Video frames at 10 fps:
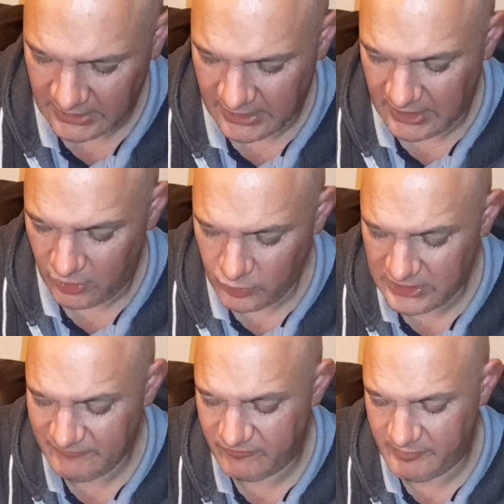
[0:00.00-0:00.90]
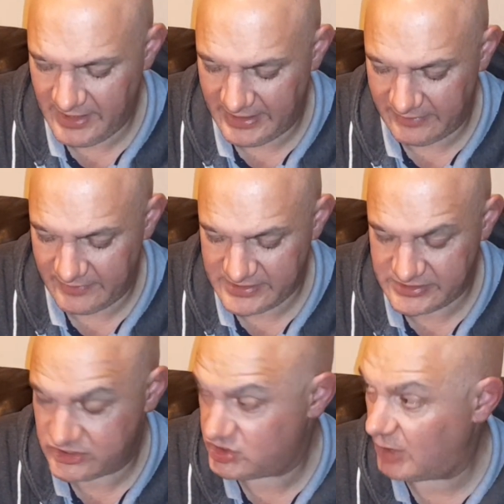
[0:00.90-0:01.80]
luckily for me, this
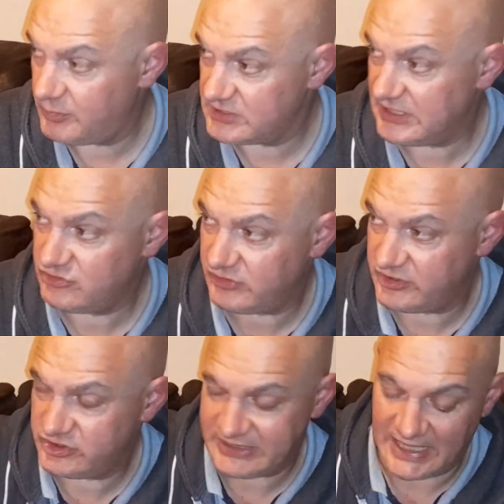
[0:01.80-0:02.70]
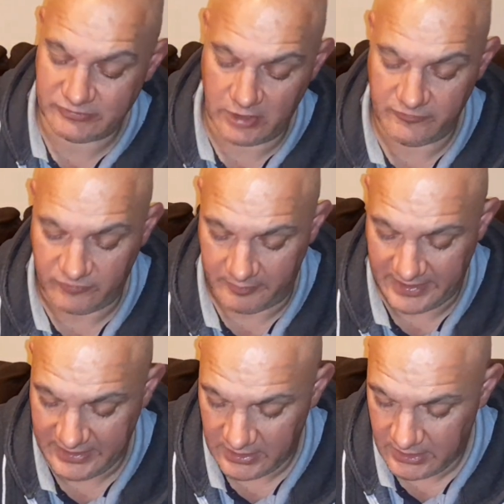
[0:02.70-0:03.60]
job was literally just down the road from me,